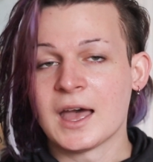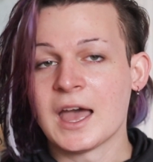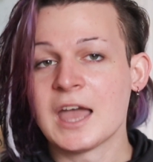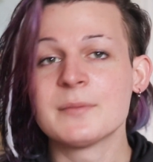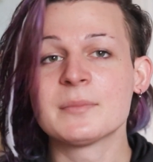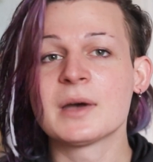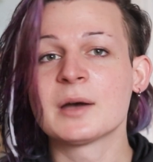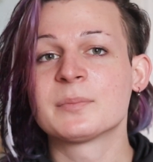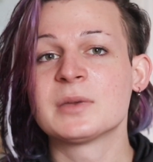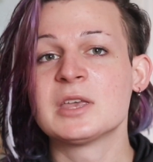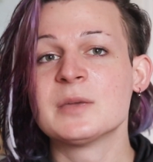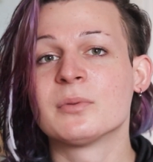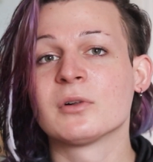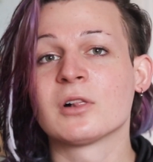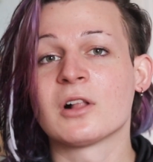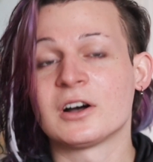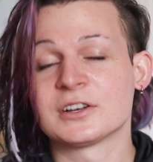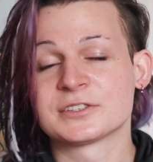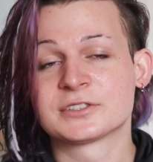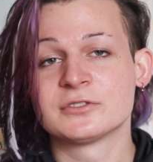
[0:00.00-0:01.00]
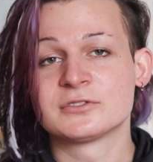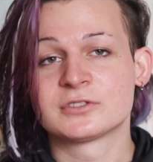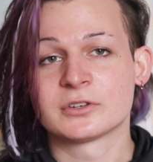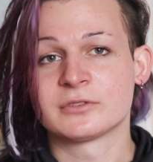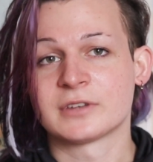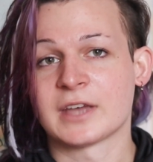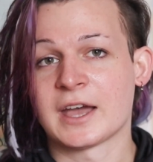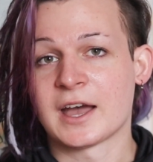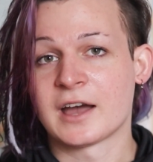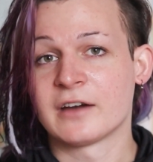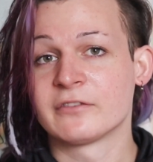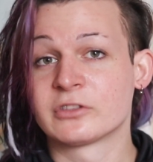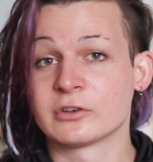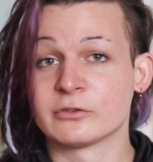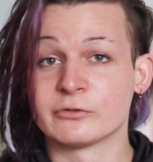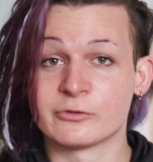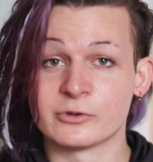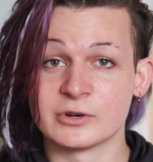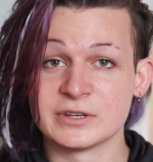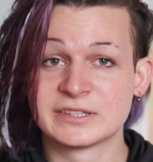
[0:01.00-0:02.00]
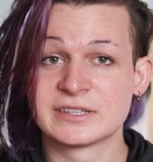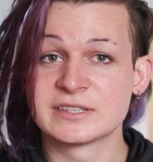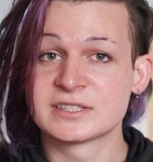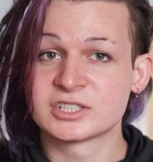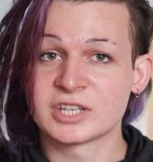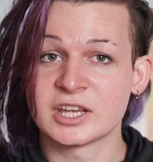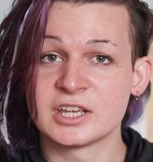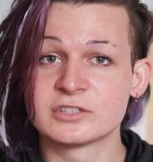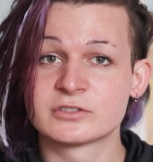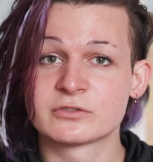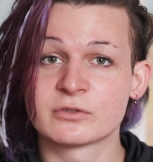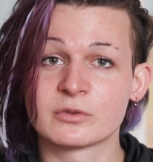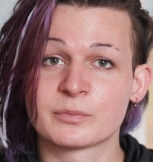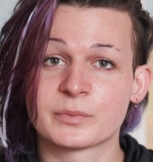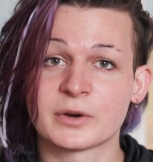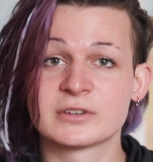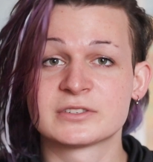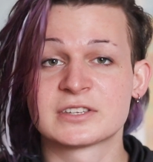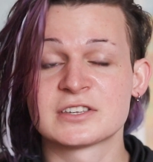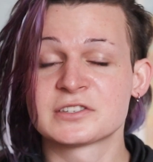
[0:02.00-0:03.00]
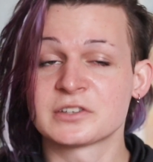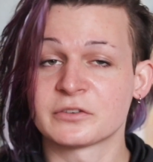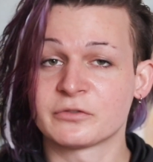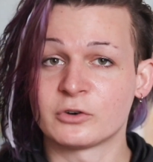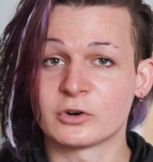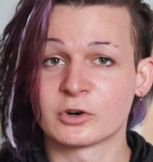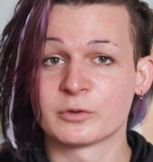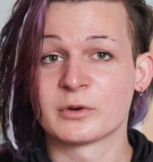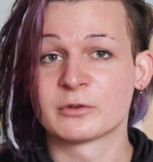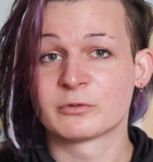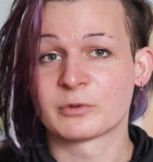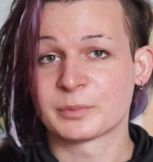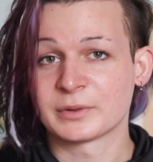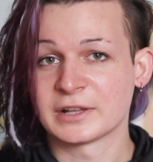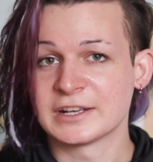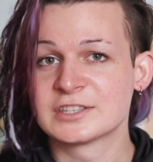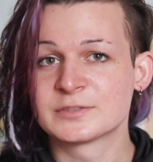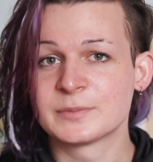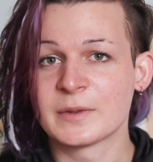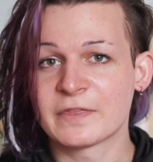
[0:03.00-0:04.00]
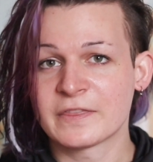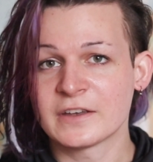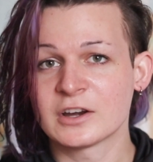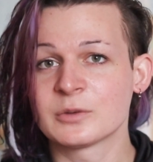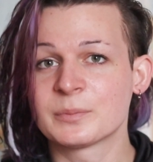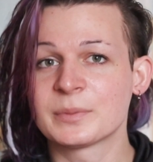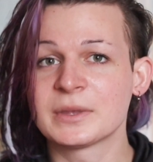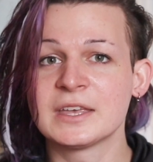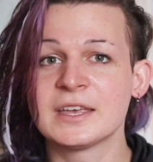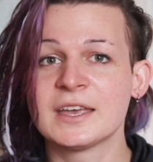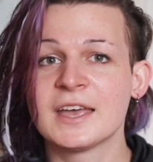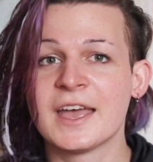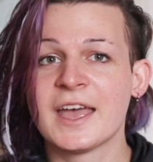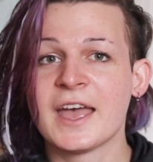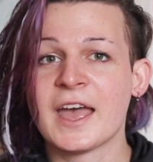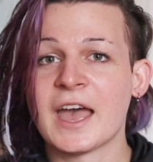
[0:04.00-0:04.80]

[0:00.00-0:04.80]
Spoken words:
AMAB people also don't have their voices changed through the process of hormone replacement therapy,